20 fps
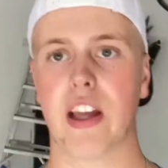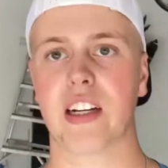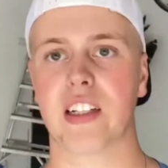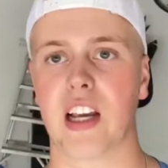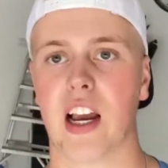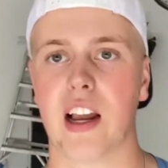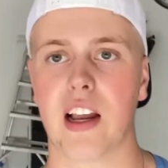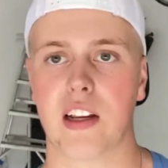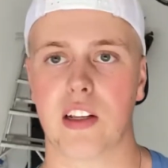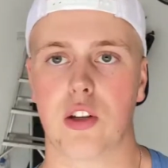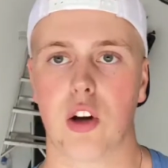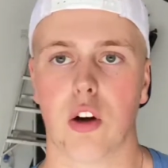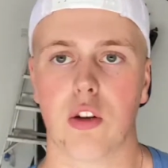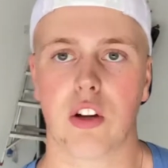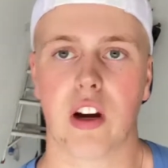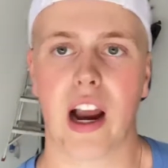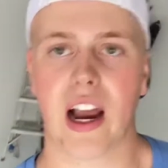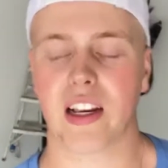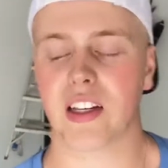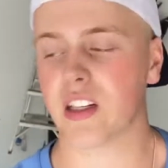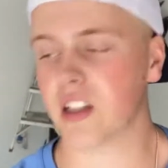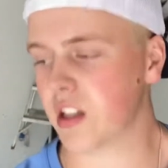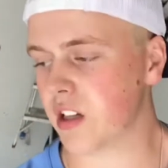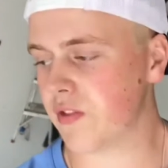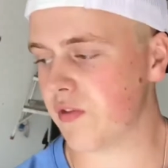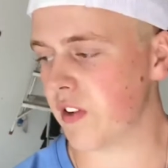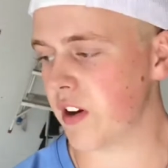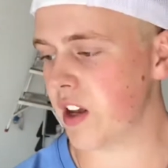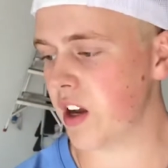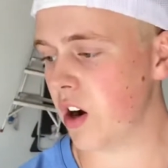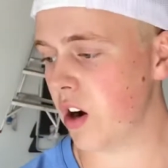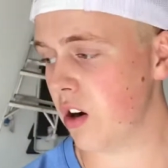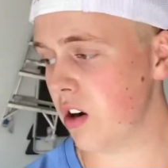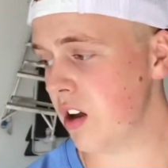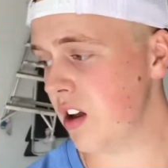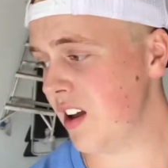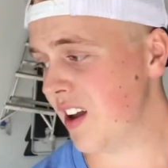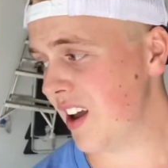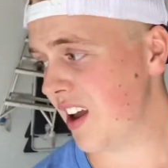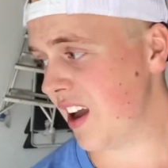I told you guys in this video.
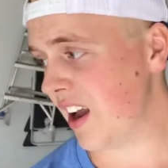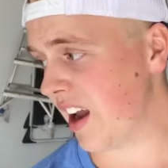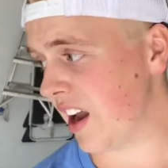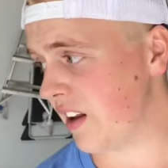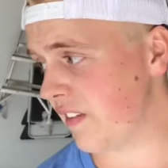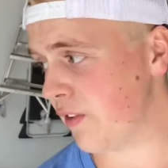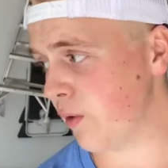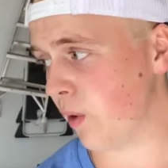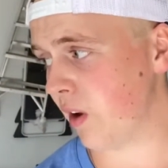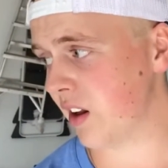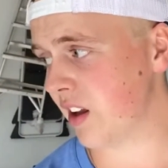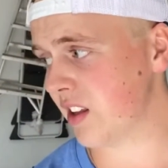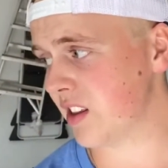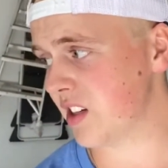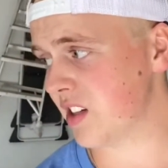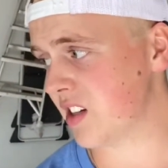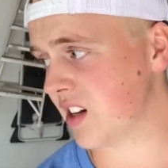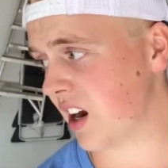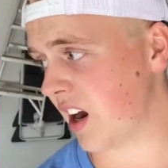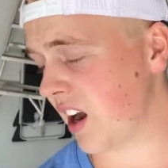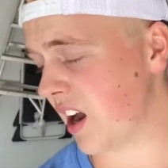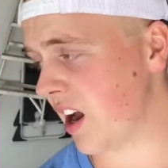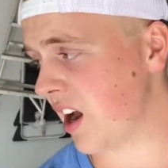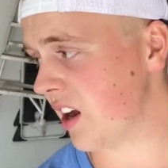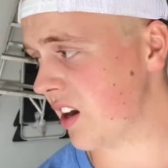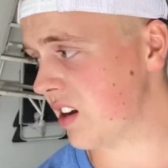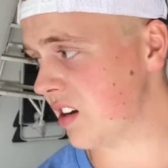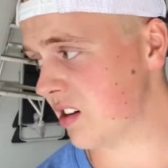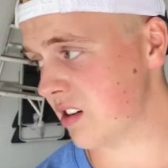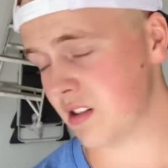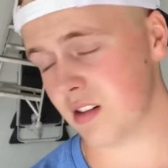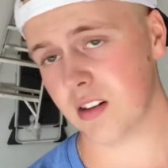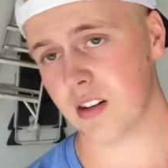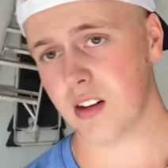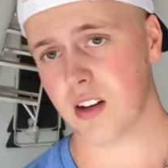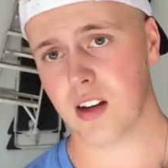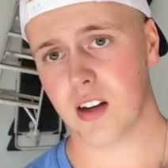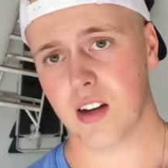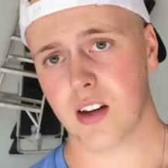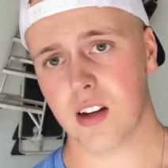And if you want to get this kayak,
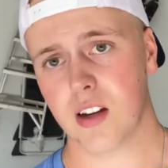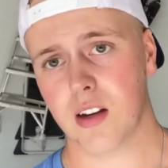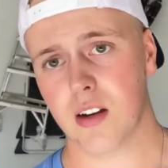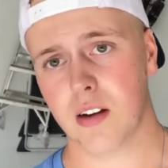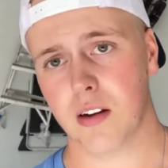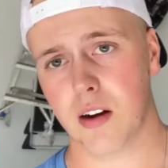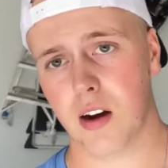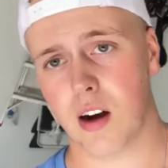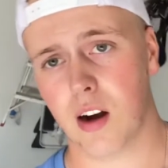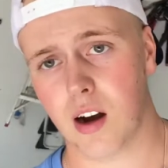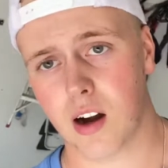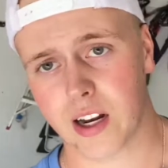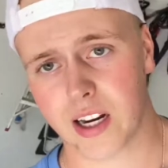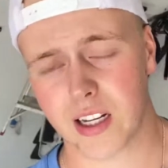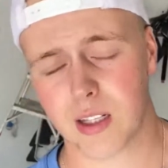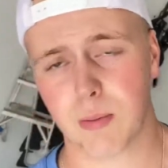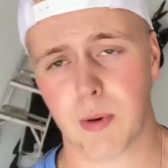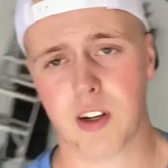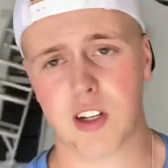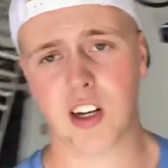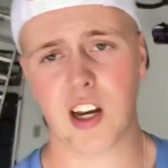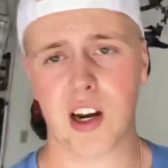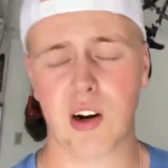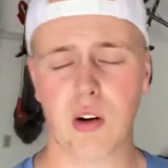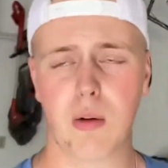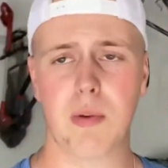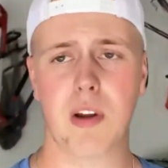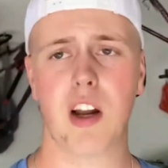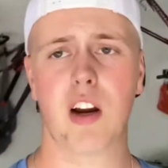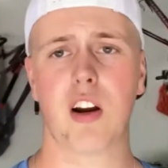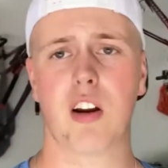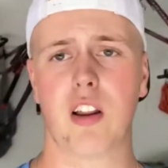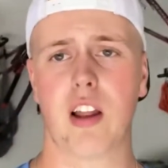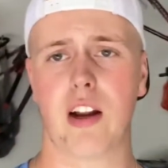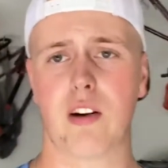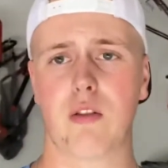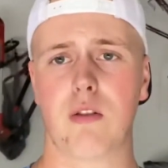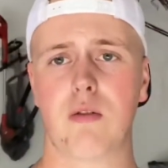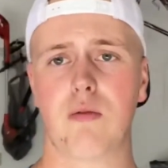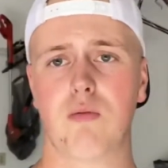I guess my channel would be a good
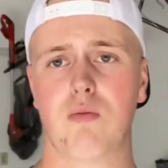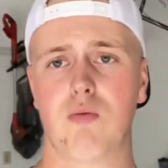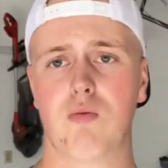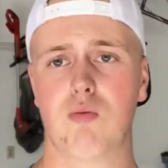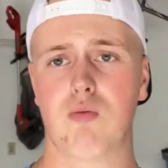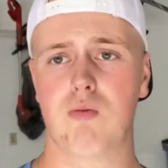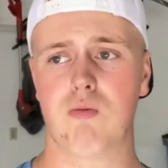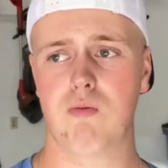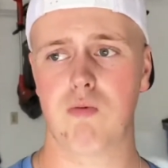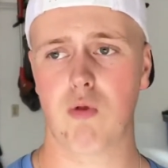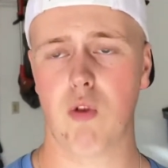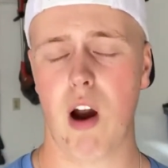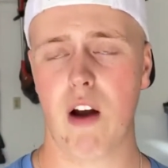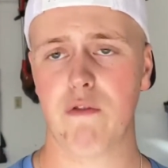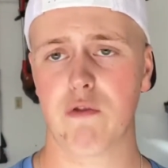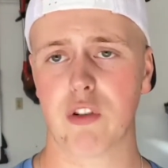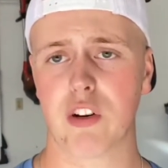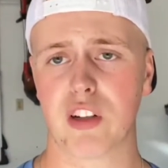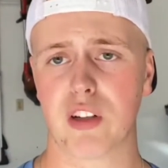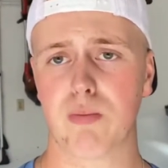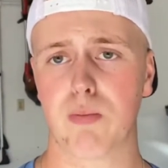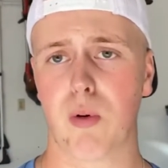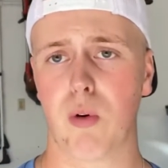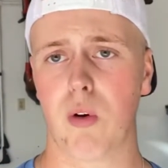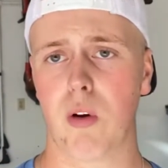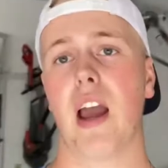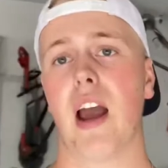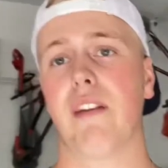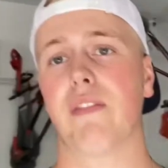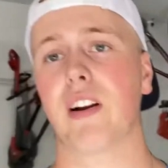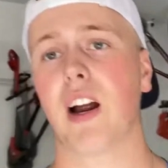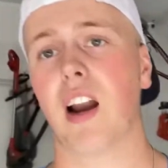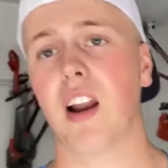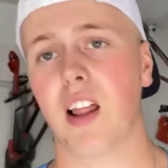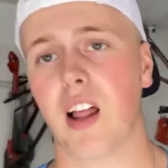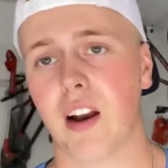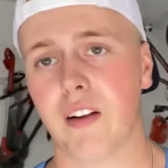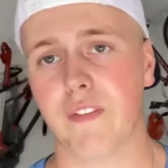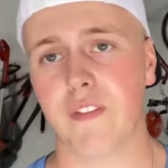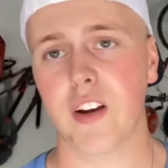like reference point. caught a
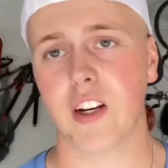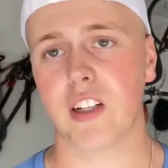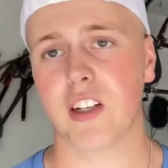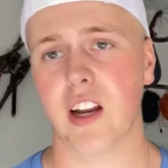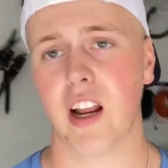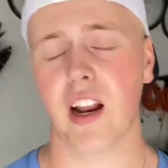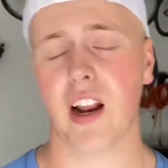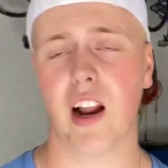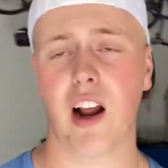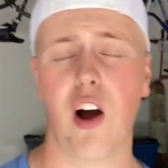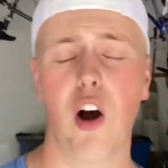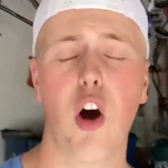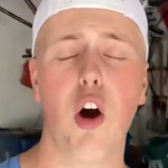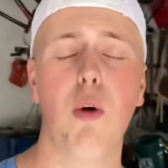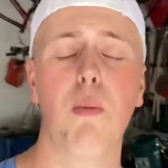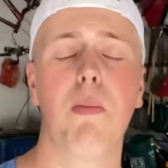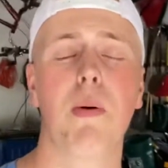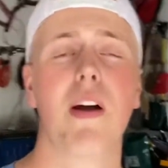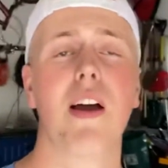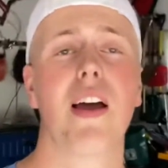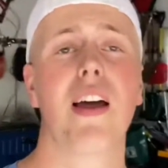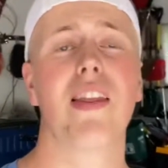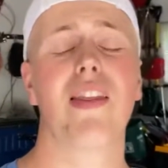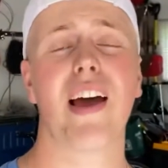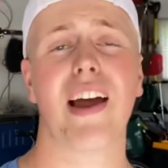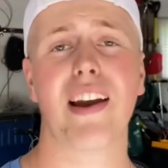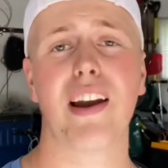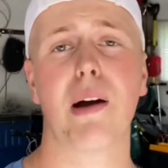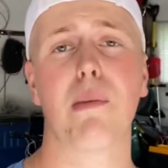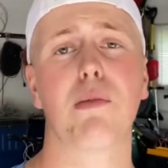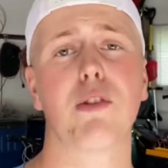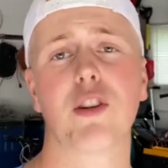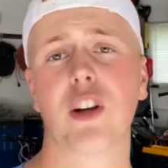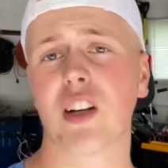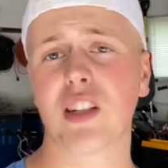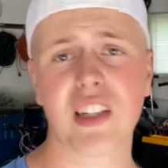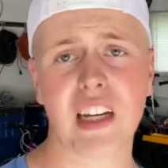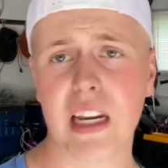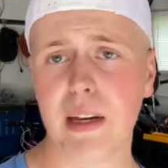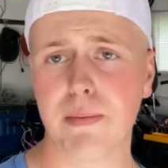lot of fish in it, and I hope that number
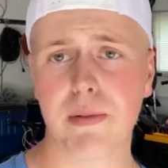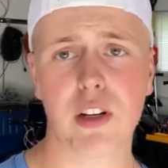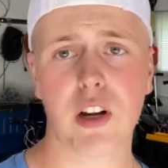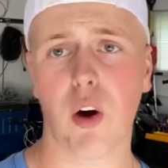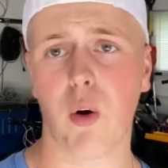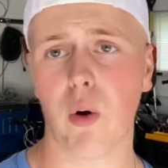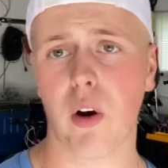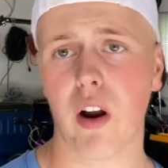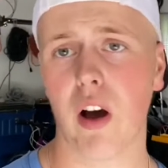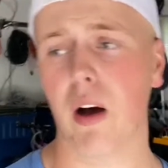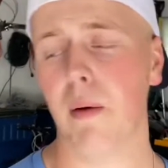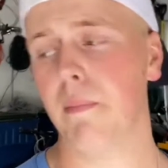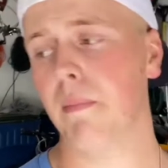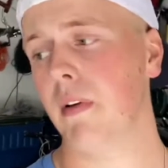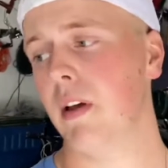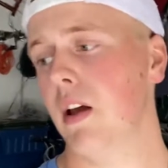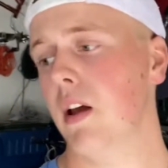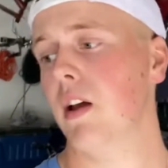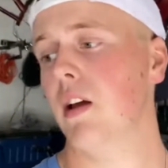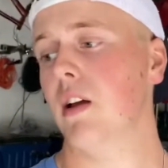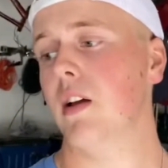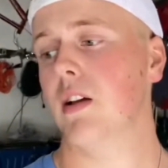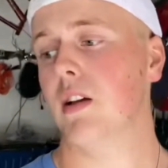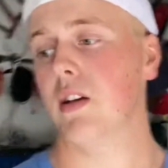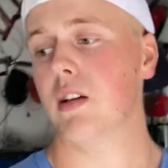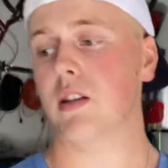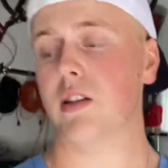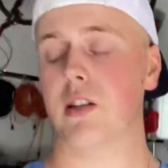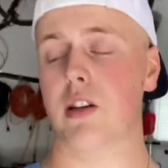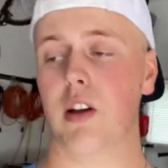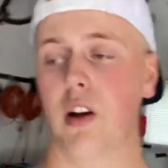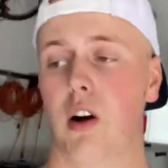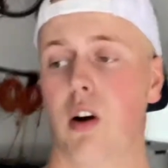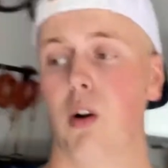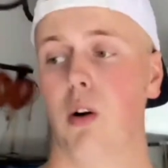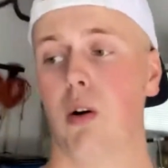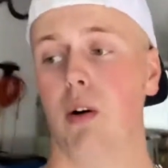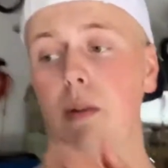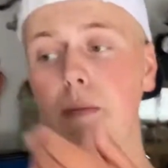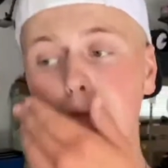just keeps going up.
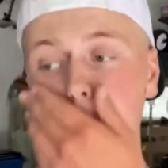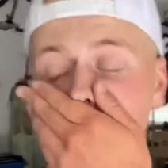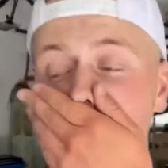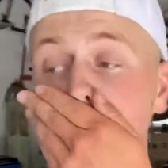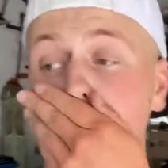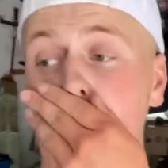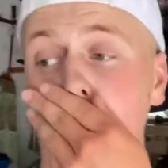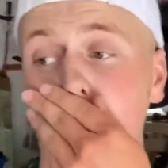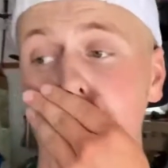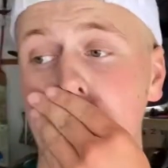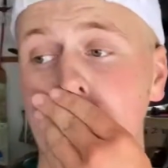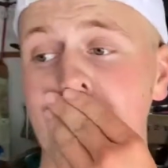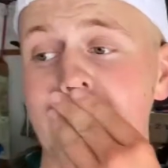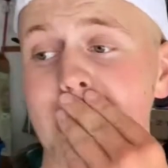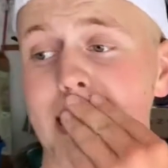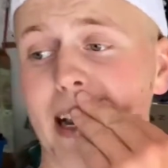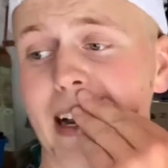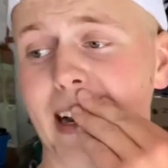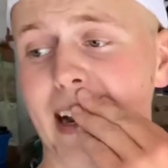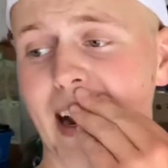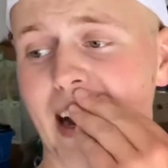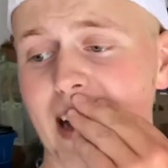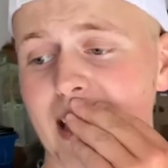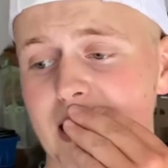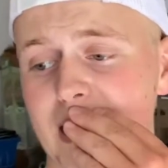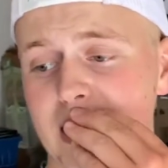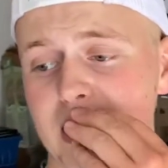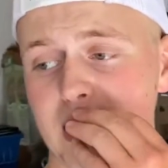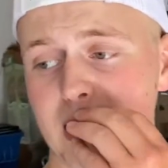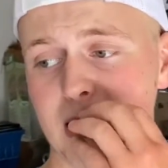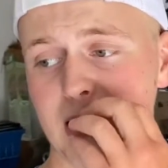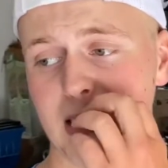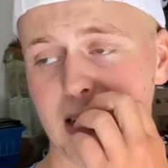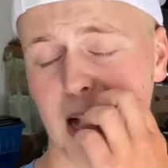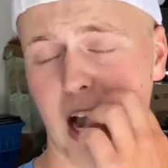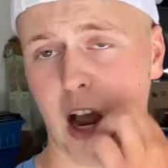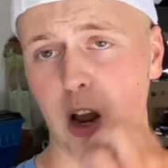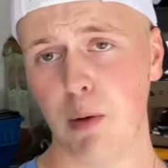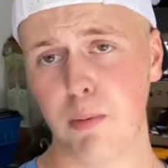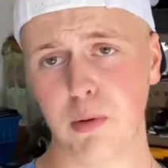So with that being said, guys,
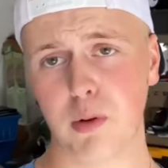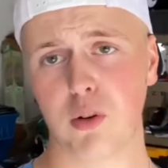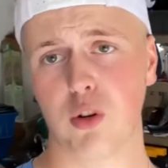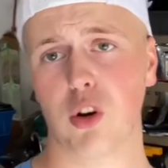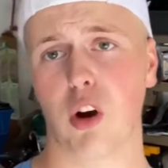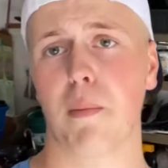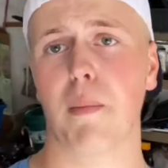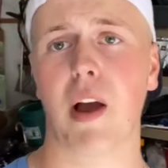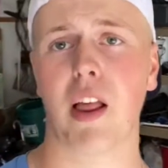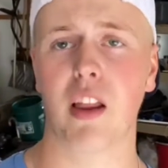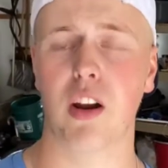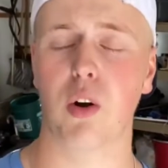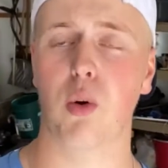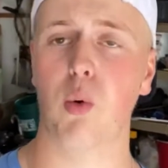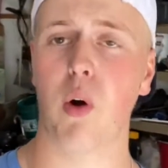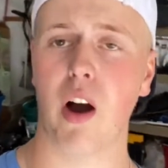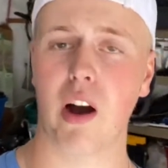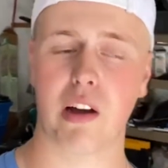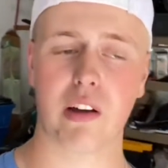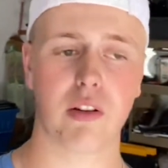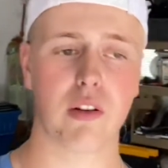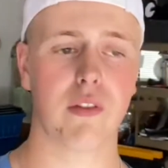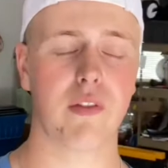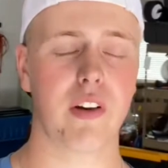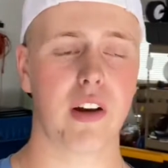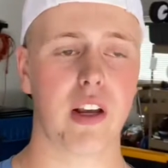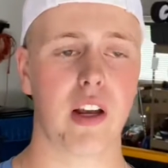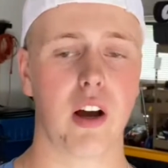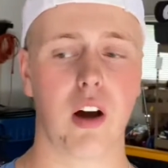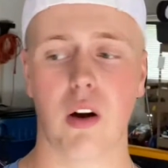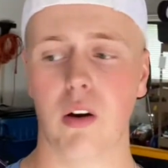I hope you enjoyed my little walkthrough video.